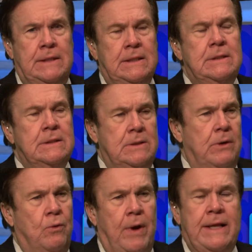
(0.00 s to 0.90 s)
And this is
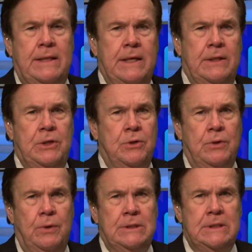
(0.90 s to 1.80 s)
a great thing that you're
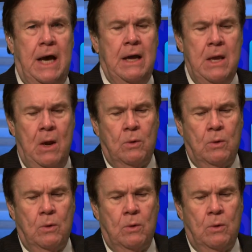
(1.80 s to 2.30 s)
doing, Scott.